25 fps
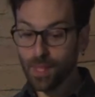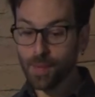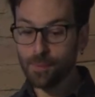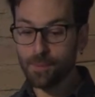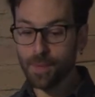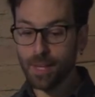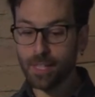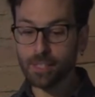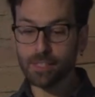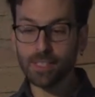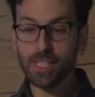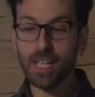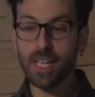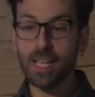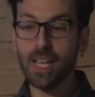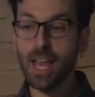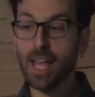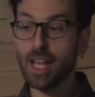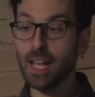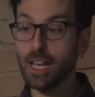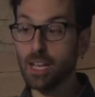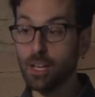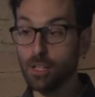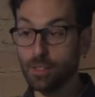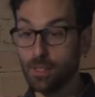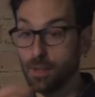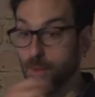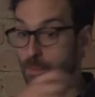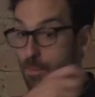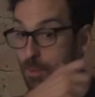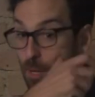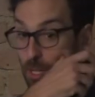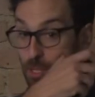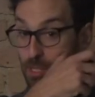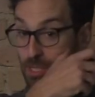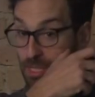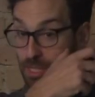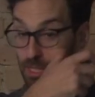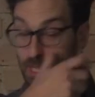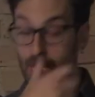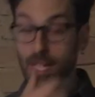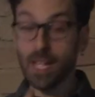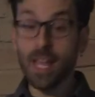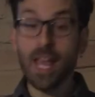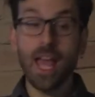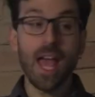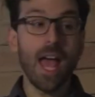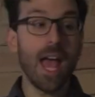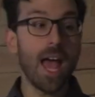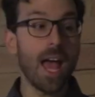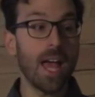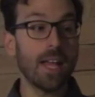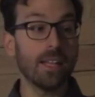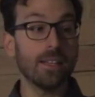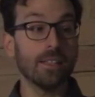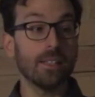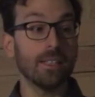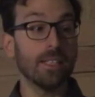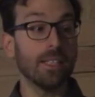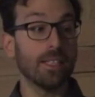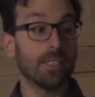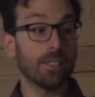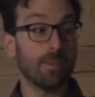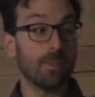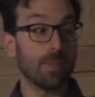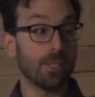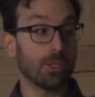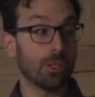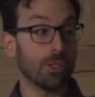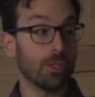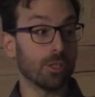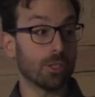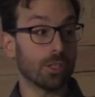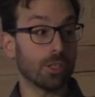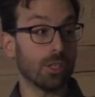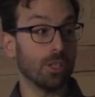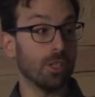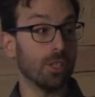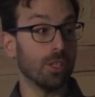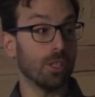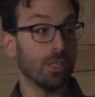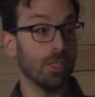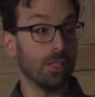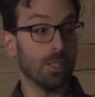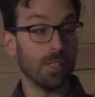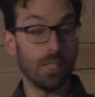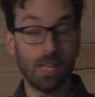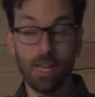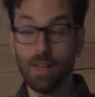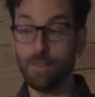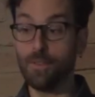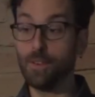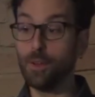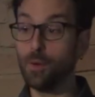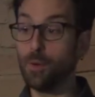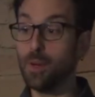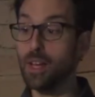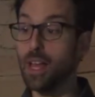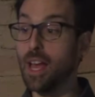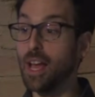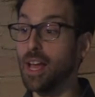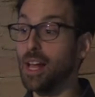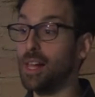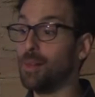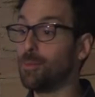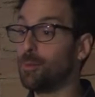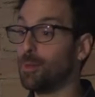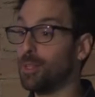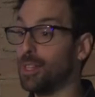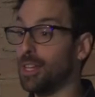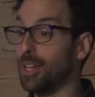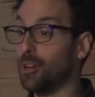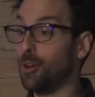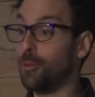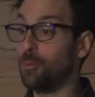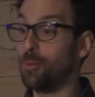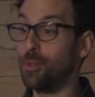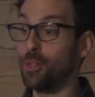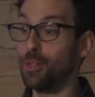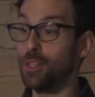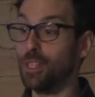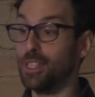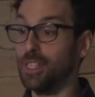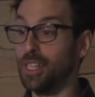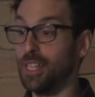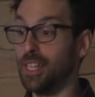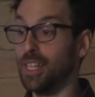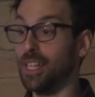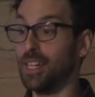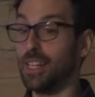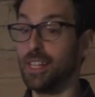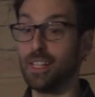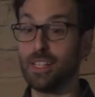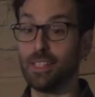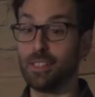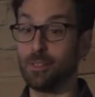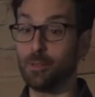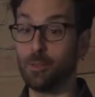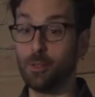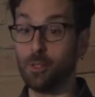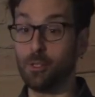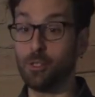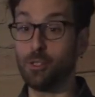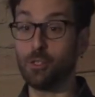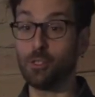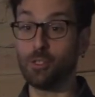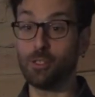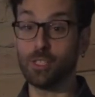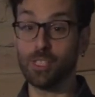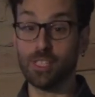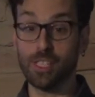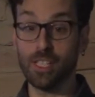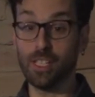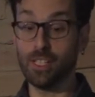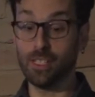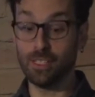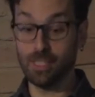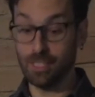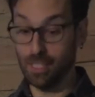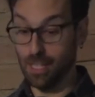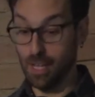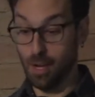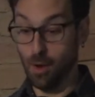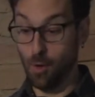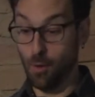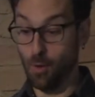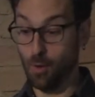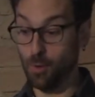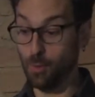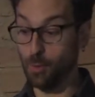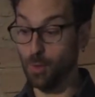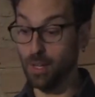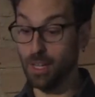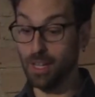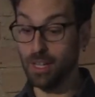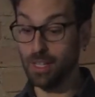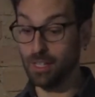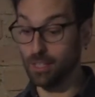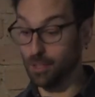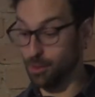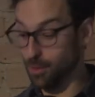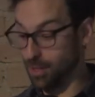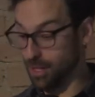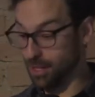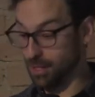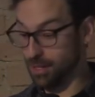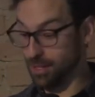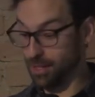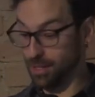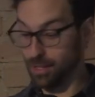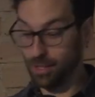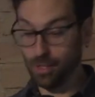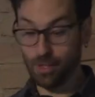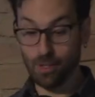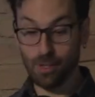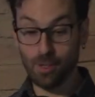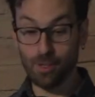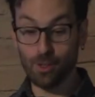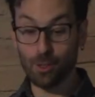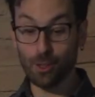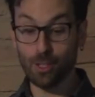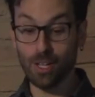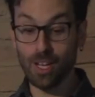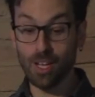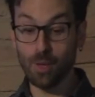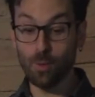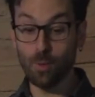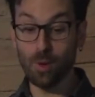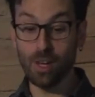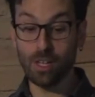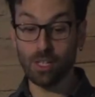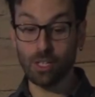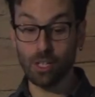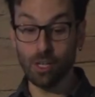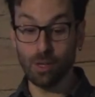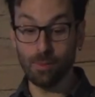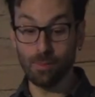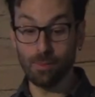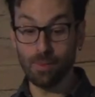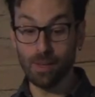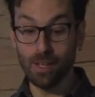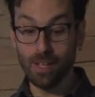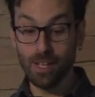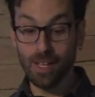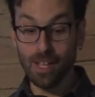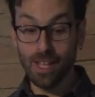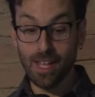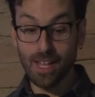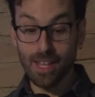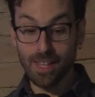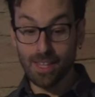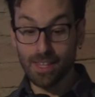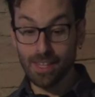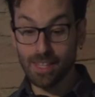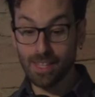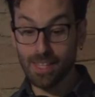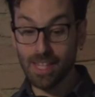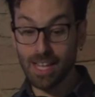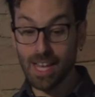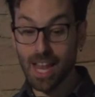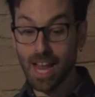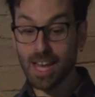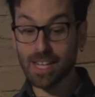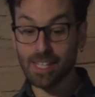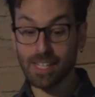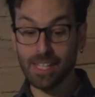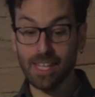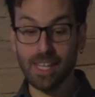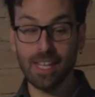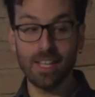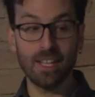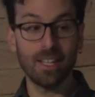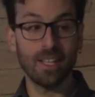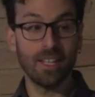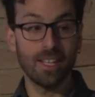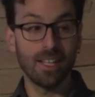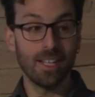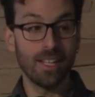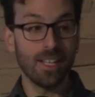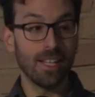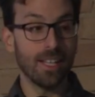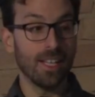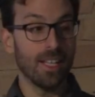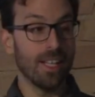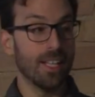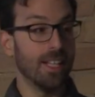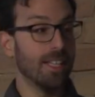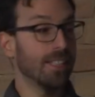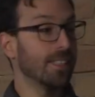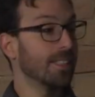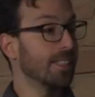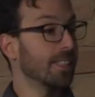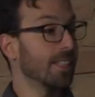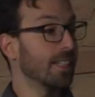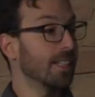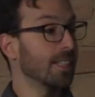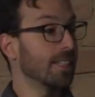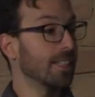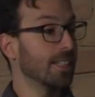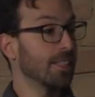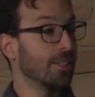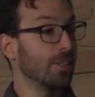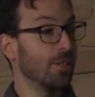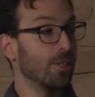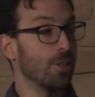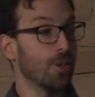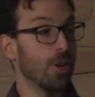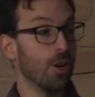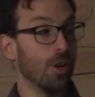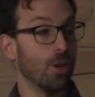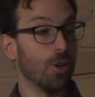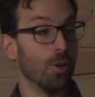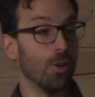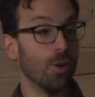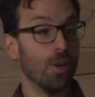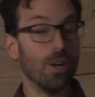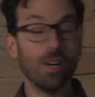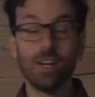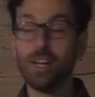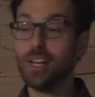because they like a lot the project. And it's open source, so if you want to help with the community and with your skills, you're totally welcome. The last thing is that, as you know,